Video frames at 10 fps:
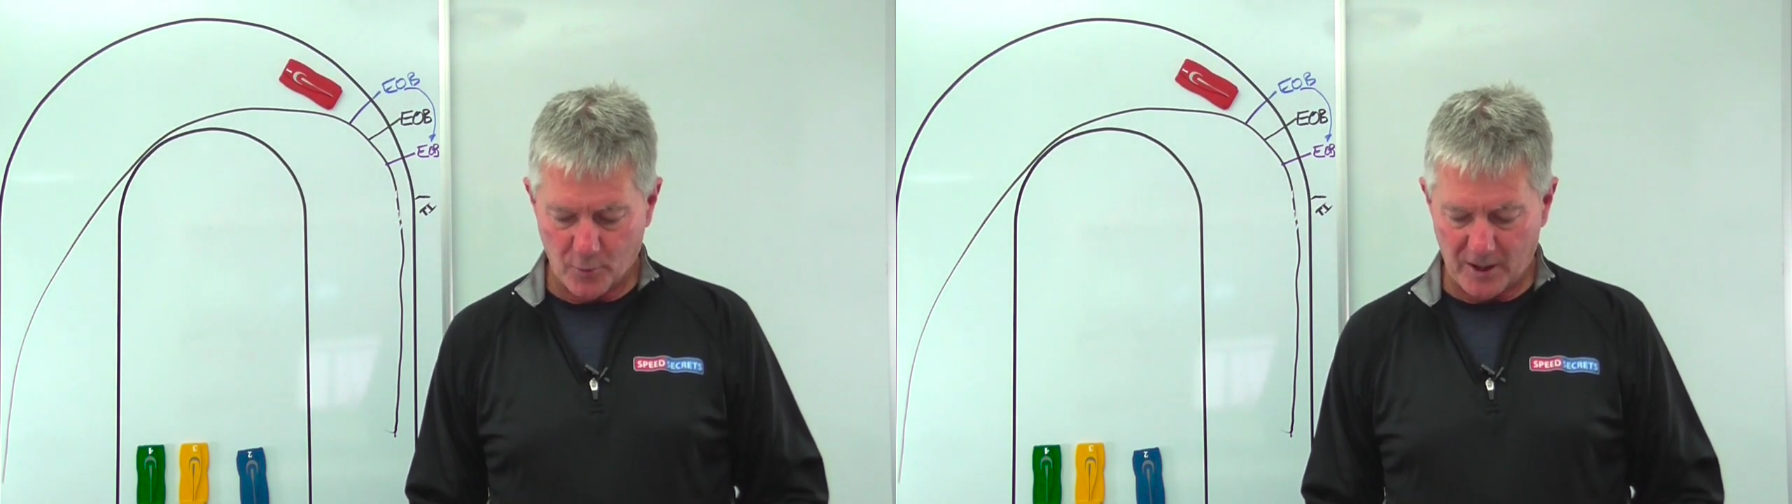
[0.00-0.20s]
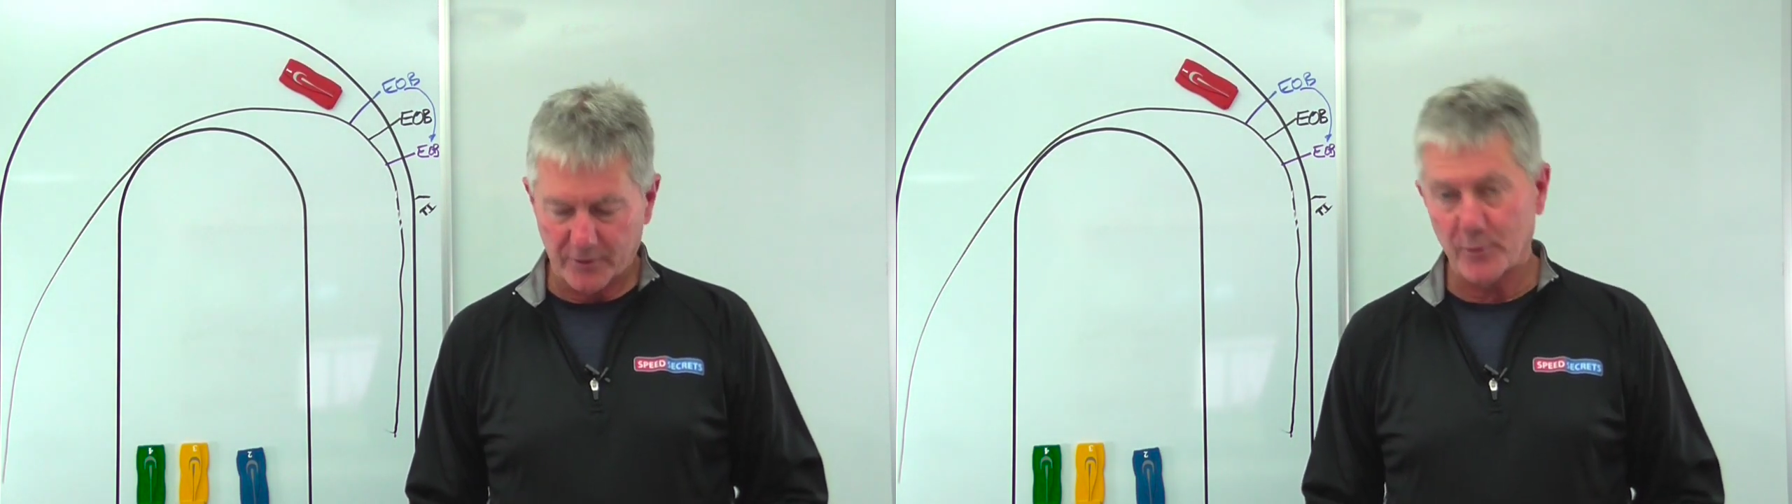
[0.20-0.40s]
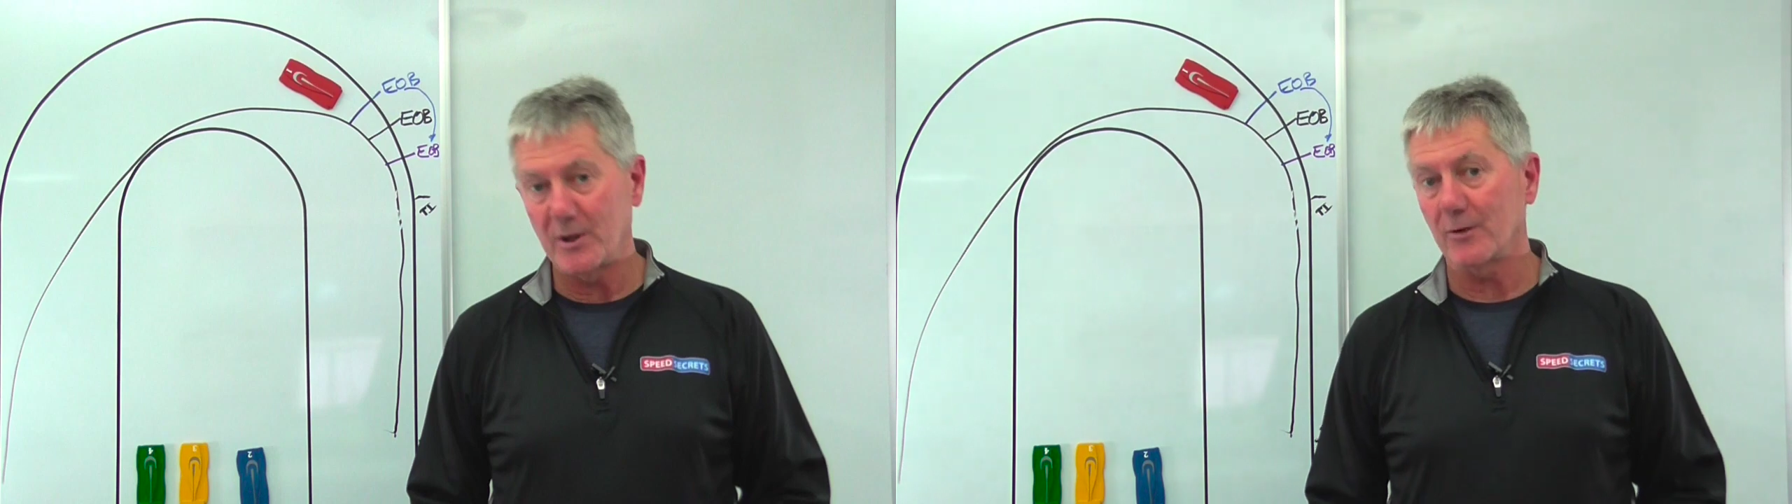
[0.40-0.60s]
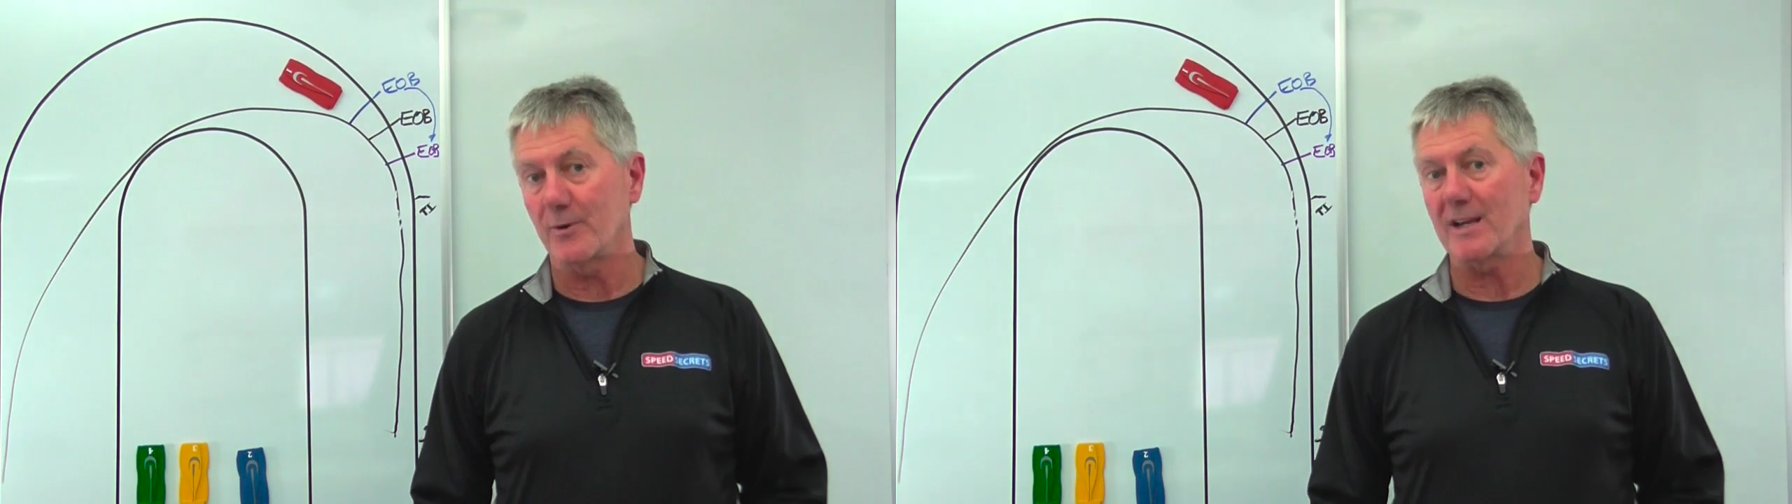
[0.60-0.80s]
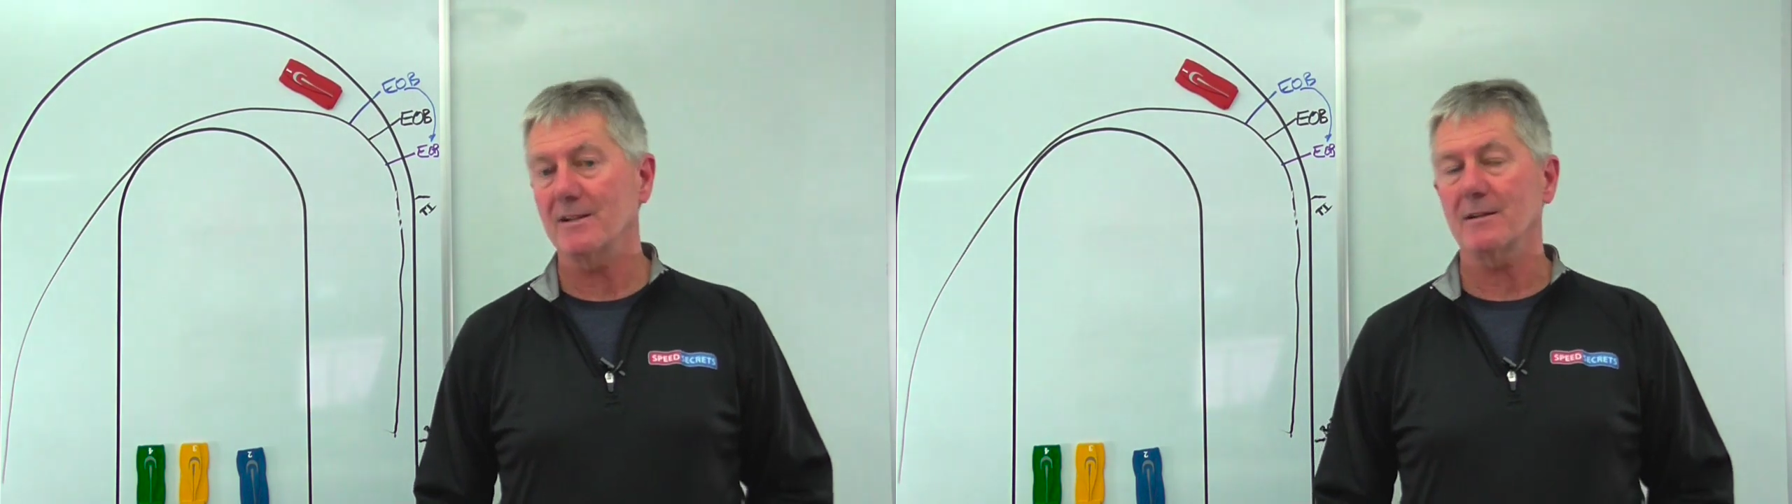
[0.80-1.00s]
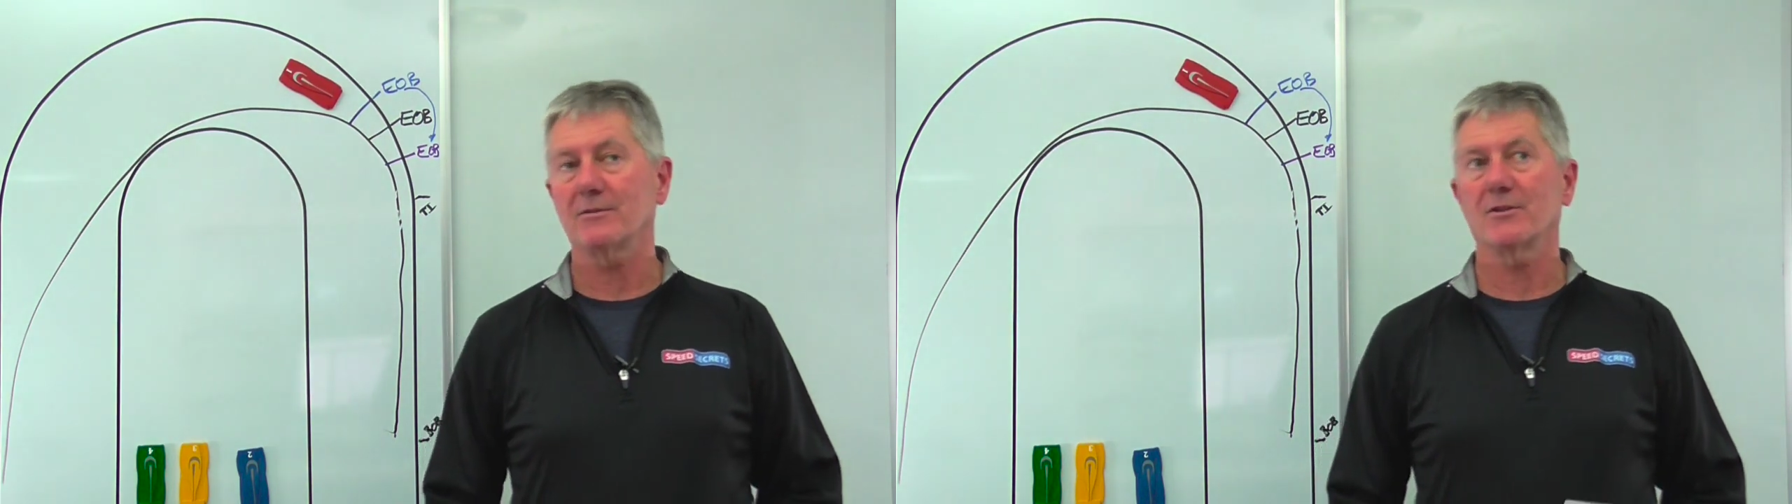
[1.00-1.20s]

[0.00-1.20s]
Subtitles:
wheel racing.